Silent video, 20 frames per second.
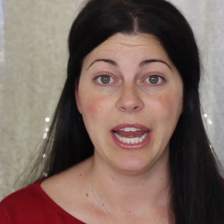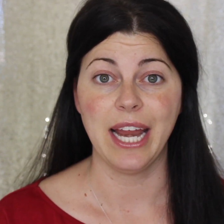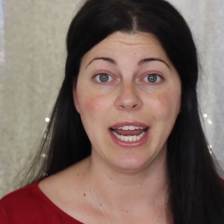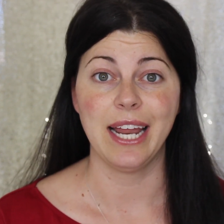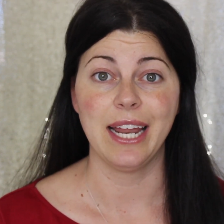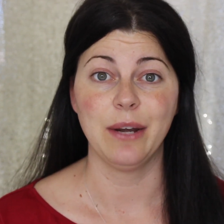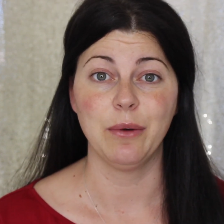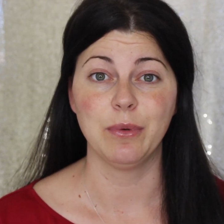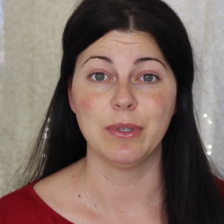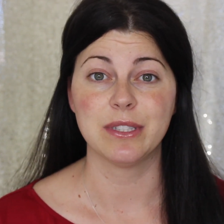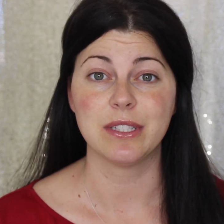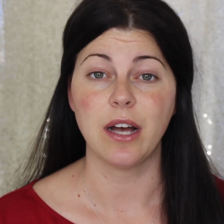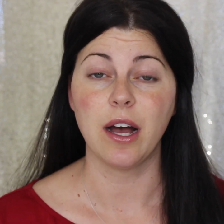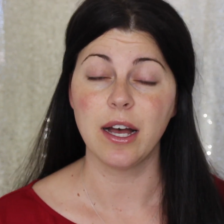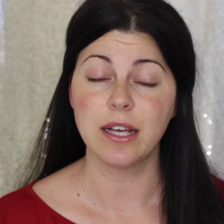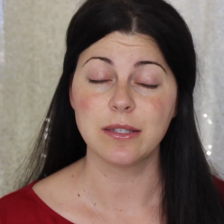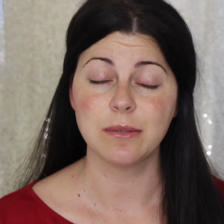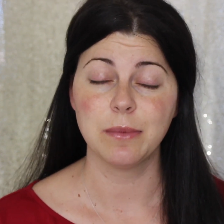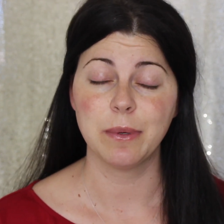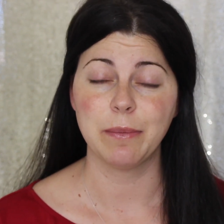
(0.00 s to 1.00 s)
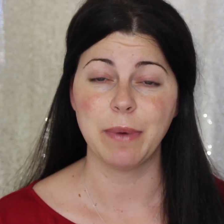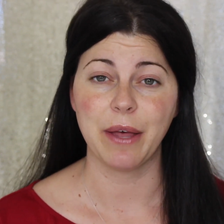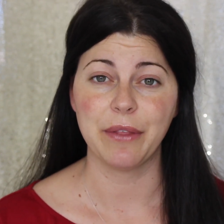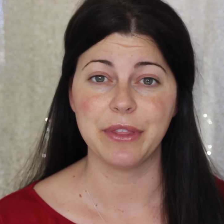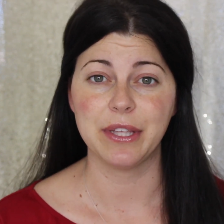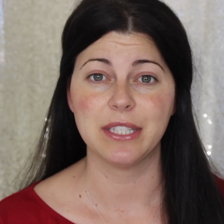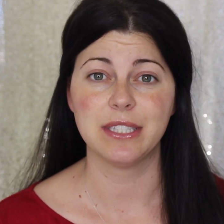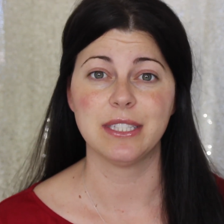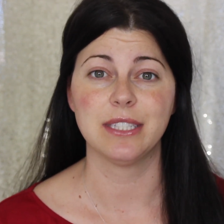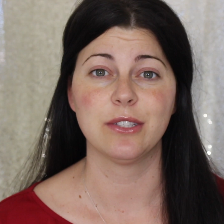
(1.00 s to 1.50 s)
And what's awesome about
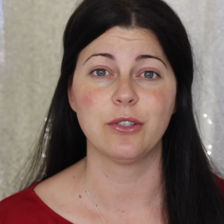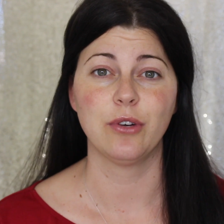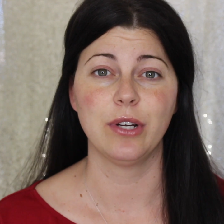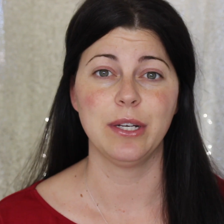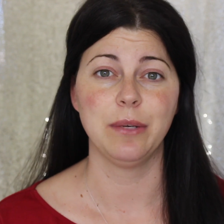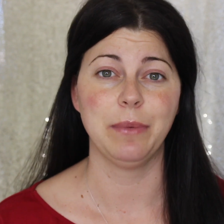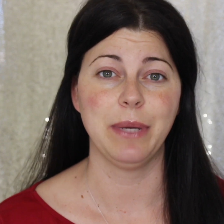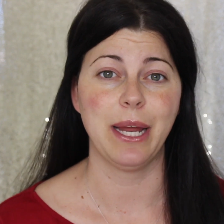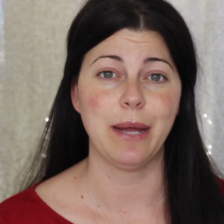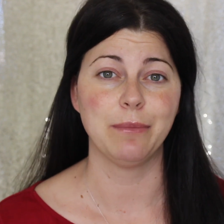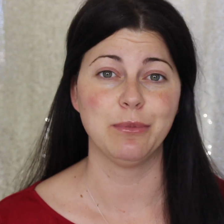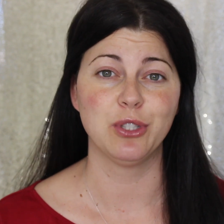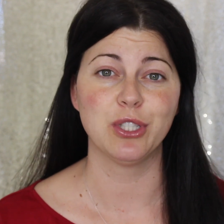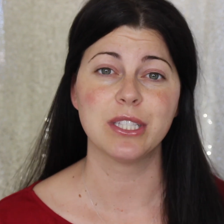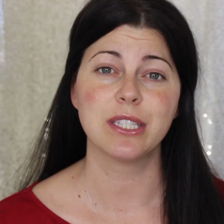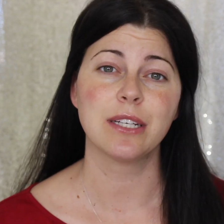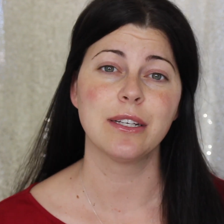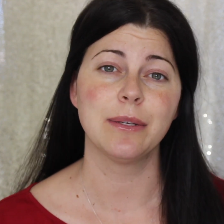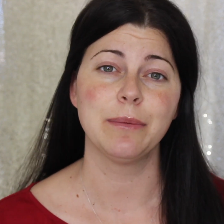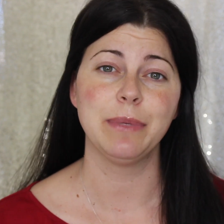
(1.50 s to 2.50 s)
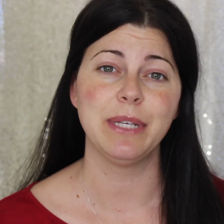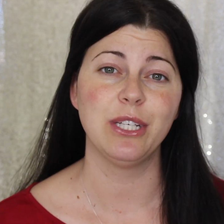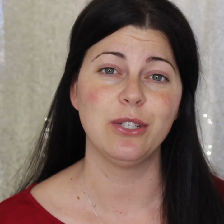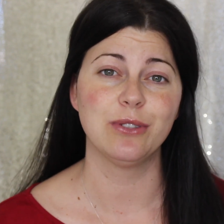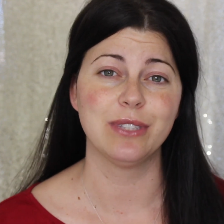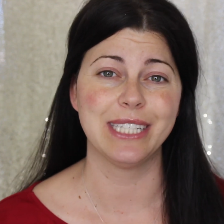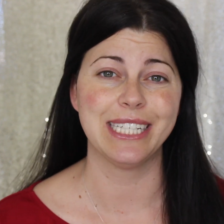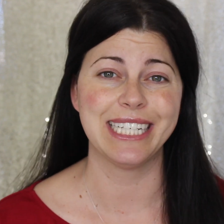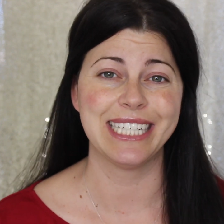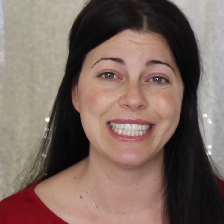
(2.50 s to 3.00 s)
this is going to be, I'm just going to be
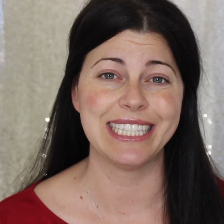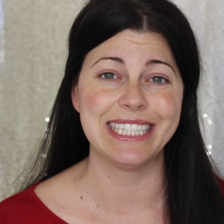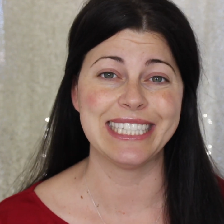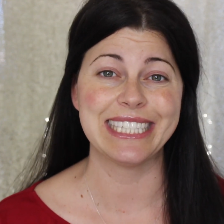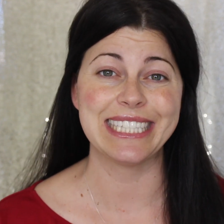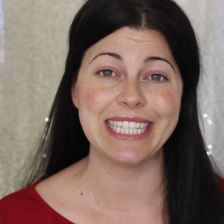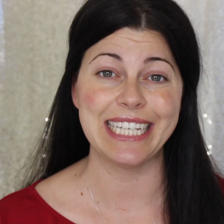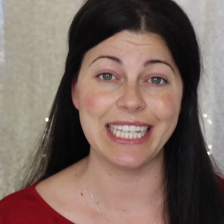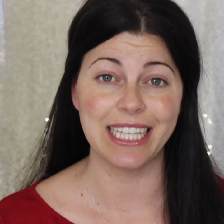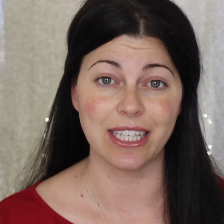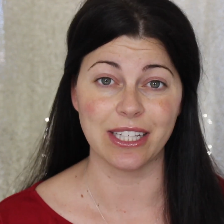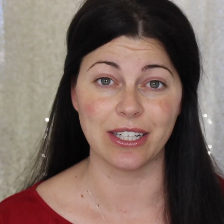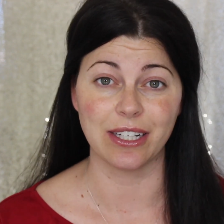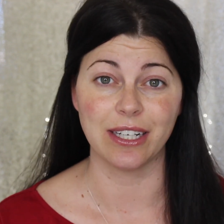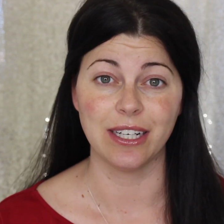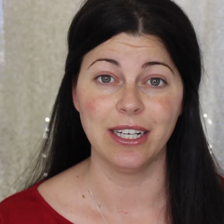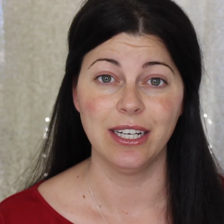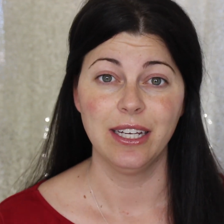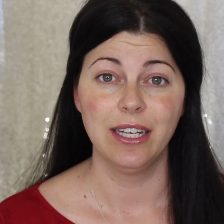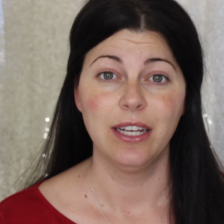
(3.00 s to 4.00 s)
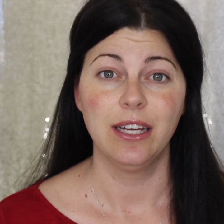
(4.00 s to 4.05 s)
using concealer